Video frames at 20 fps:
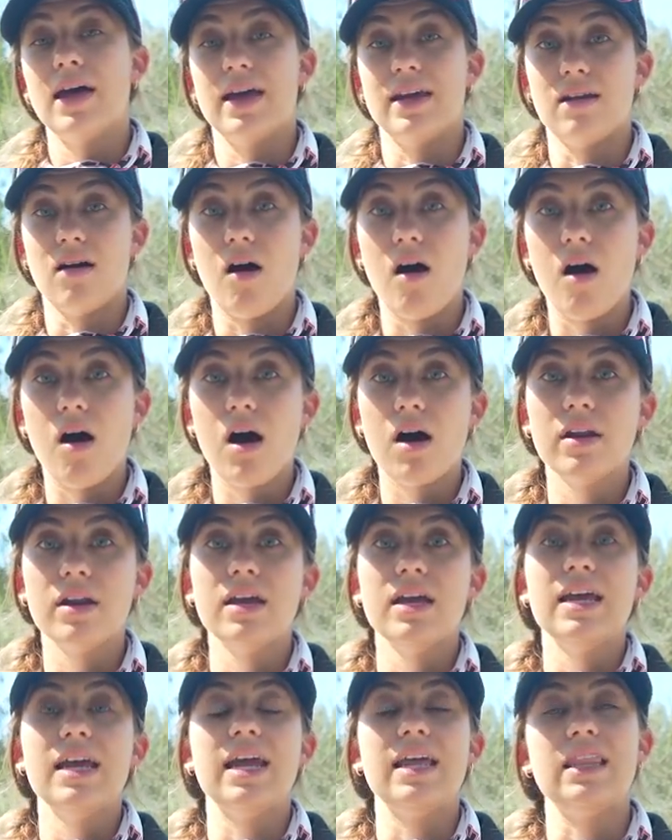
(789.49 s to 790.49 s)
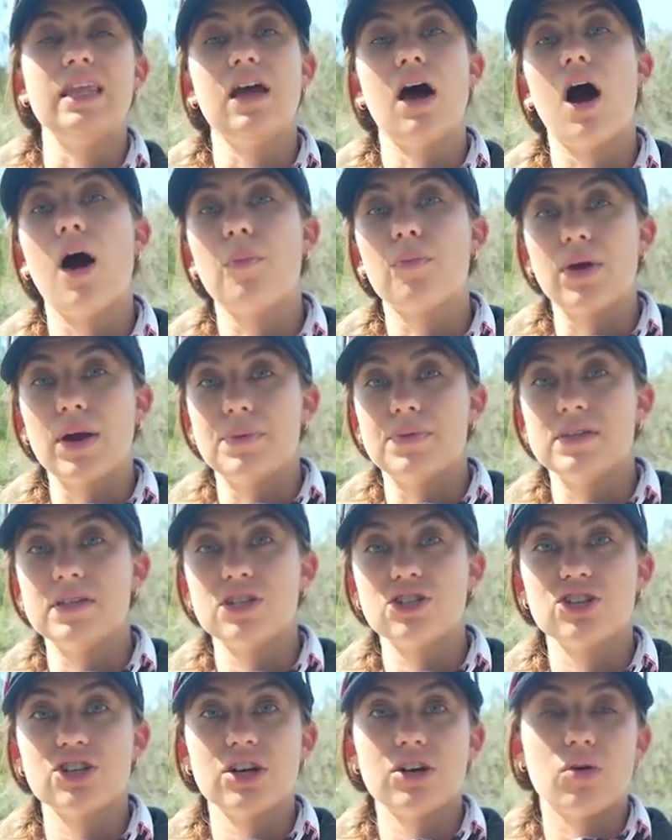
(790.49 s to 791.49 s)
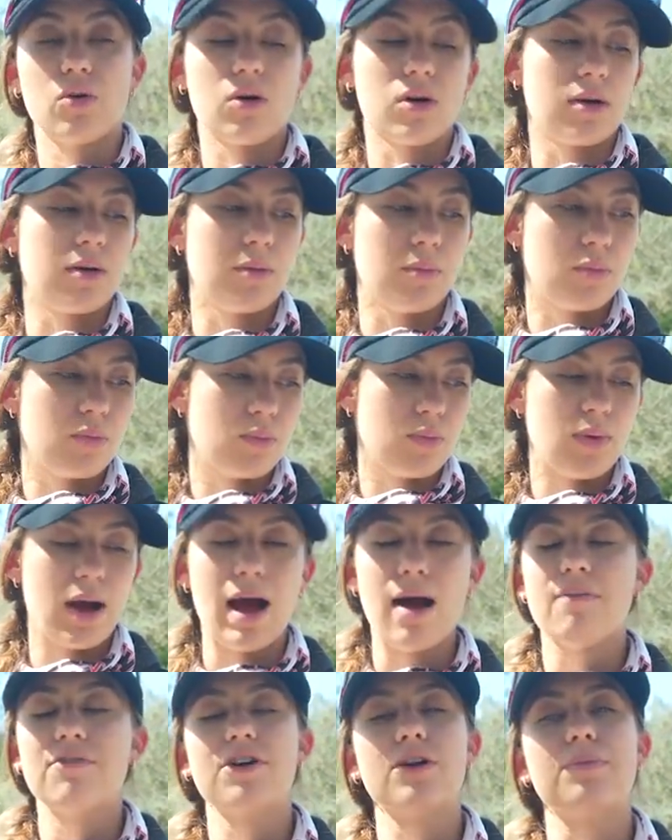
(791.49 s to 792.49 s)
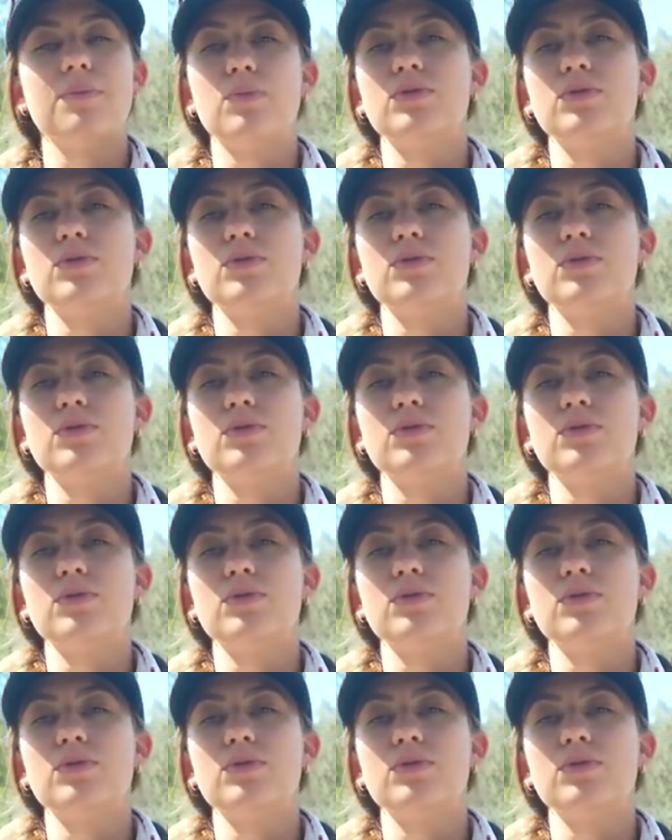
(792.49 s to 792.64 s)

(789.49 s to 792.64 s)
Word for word: and on in the upright position or however,